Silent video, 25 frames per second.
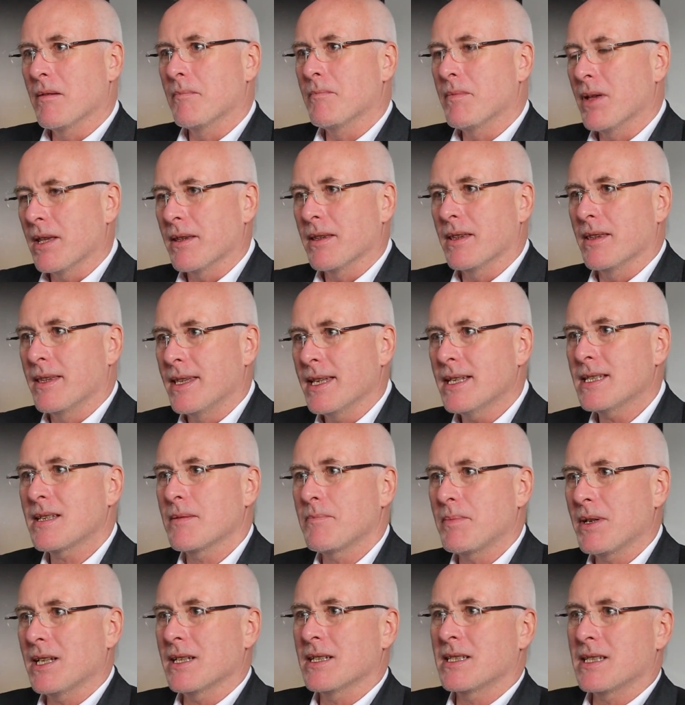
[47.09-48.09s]
But this
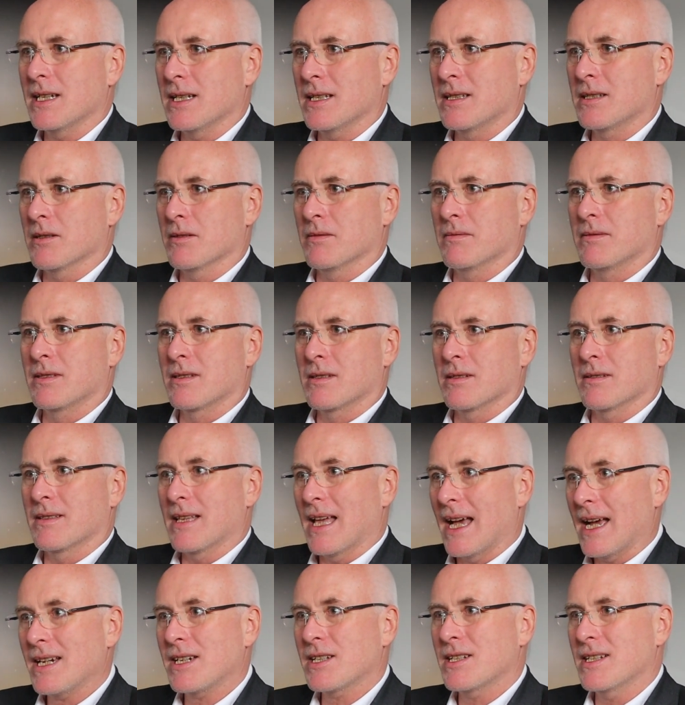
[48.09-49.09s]
ability to
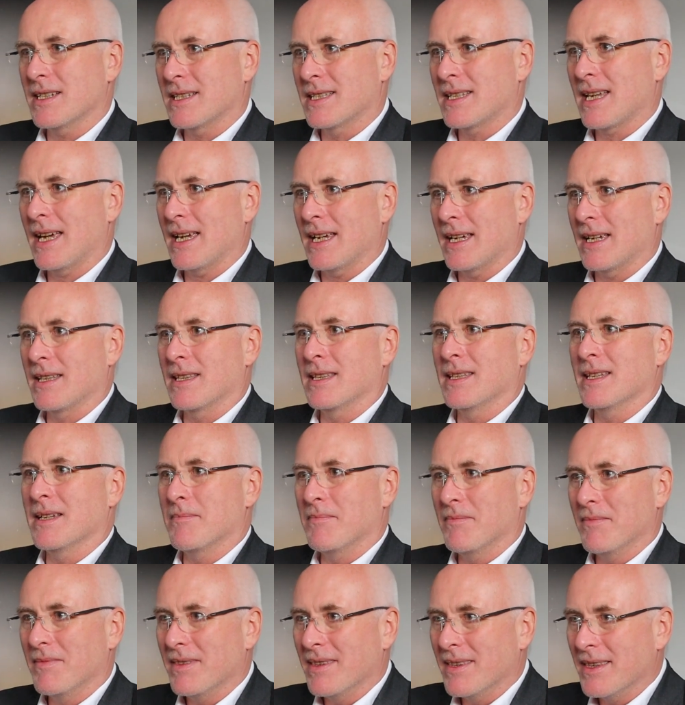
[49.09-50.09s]
actually take
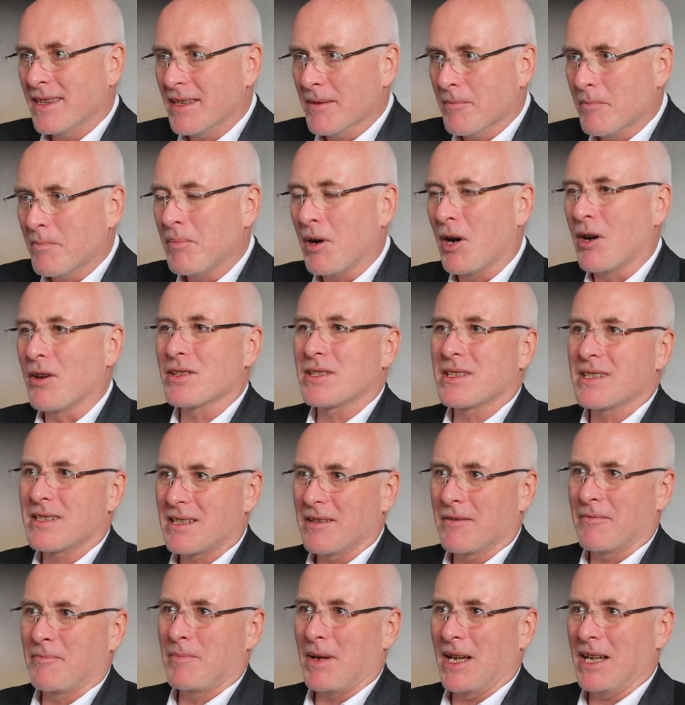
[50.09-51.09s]
the
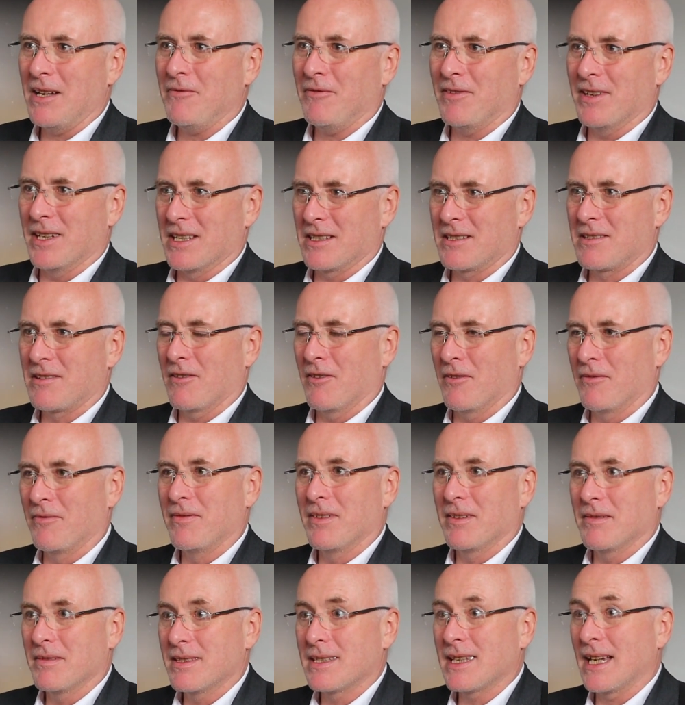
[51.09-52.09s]
positive benefits of
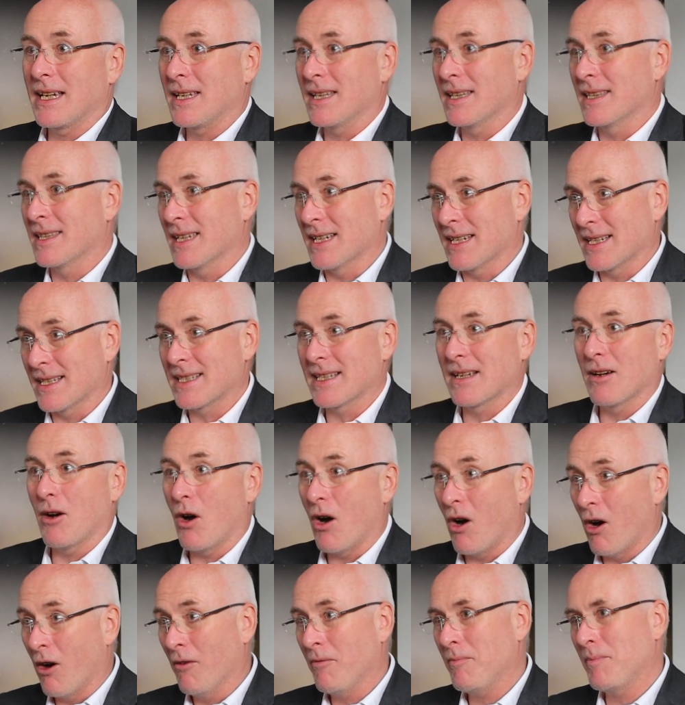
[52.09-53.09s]
taking things
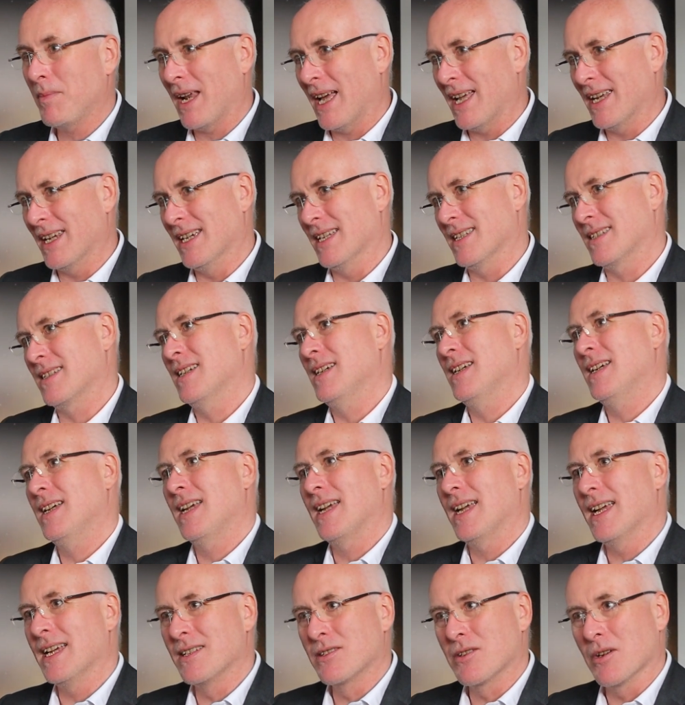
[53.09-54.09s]
off planet
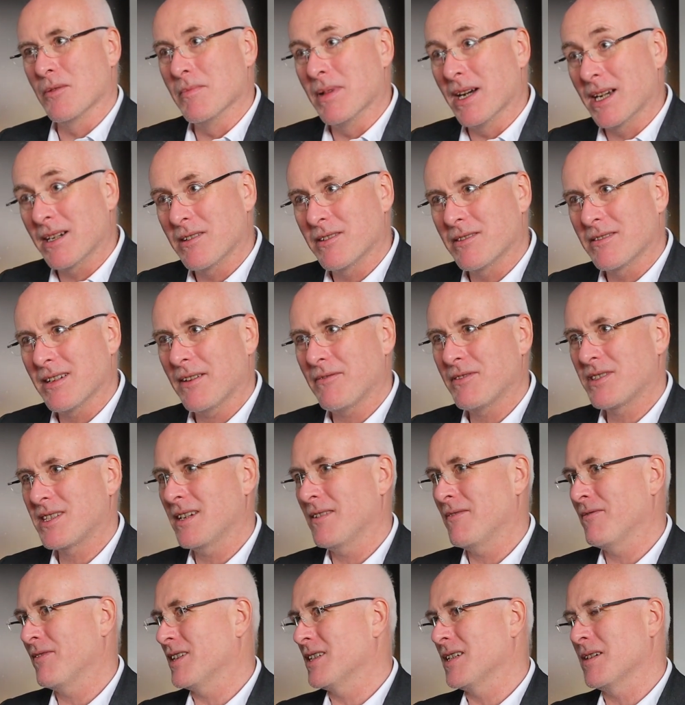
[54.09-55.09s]
into a microgravity
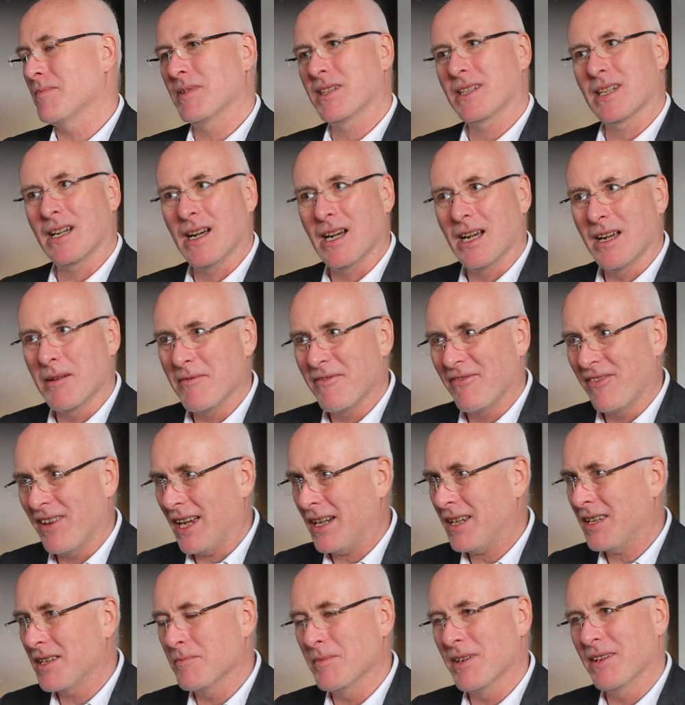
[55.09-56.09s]
environment, a high
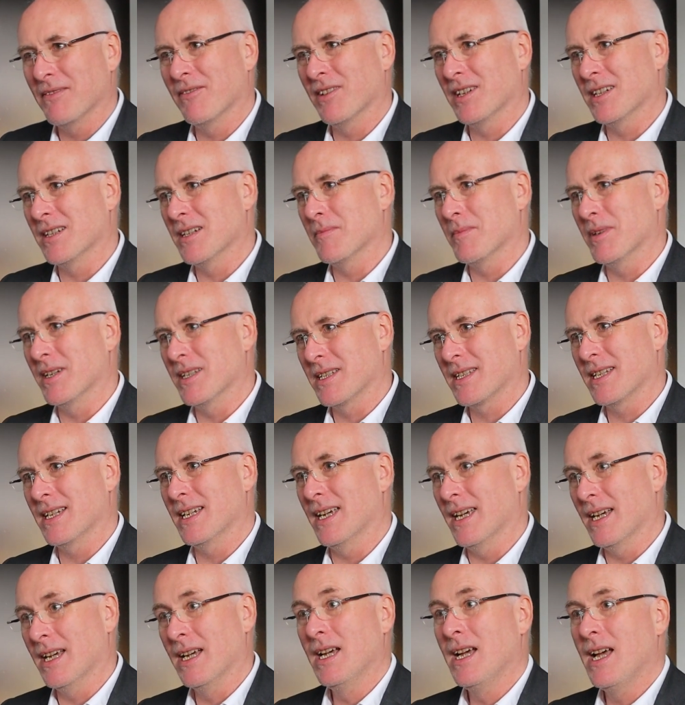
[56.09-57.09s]
vacuum environment
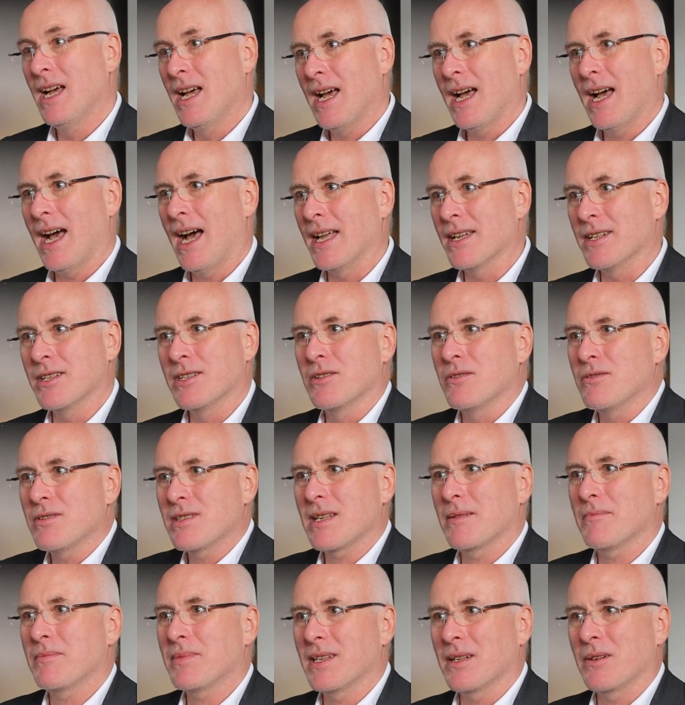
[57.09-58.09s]
here, and do
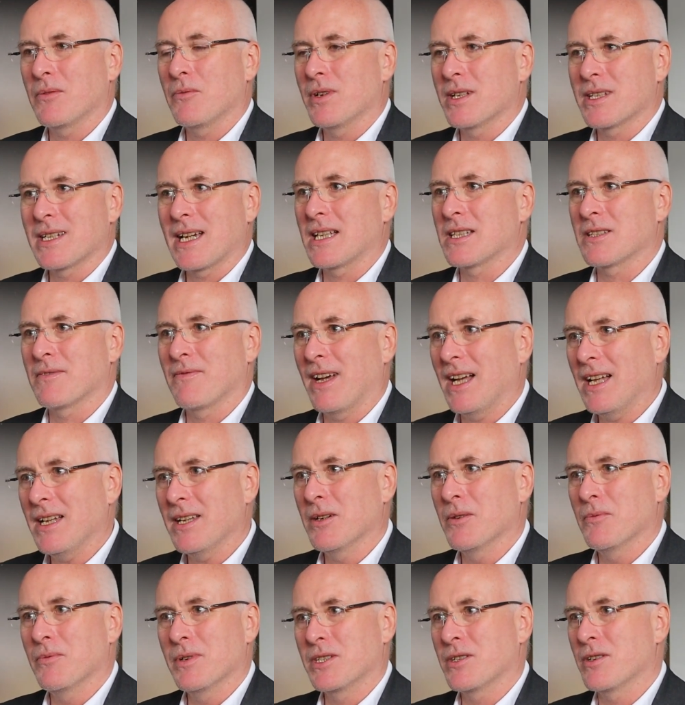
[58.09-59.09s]
something which adds
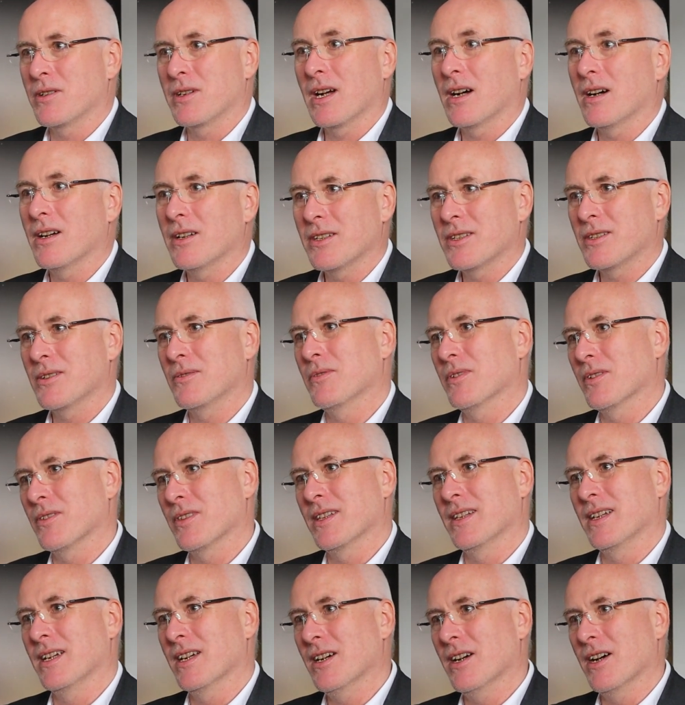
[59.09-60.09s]
value, which you can't do
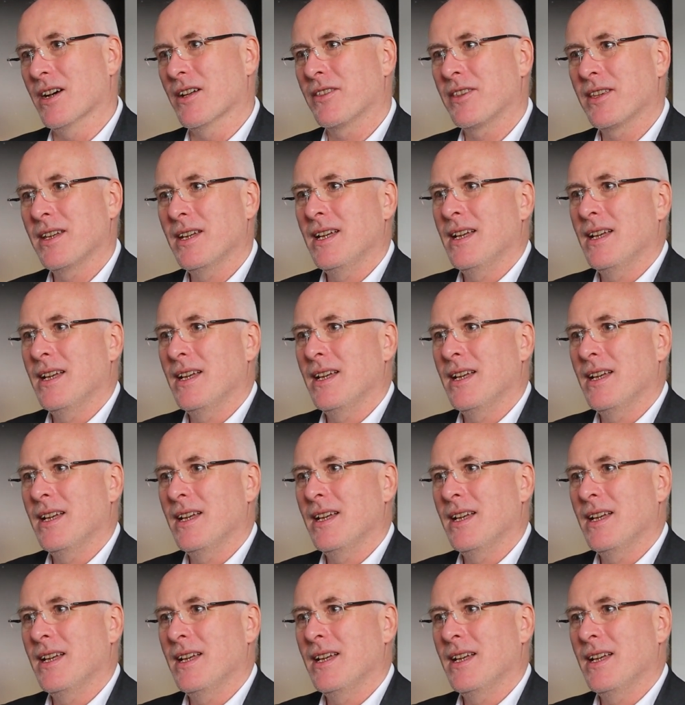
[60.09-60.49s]
on the Earth.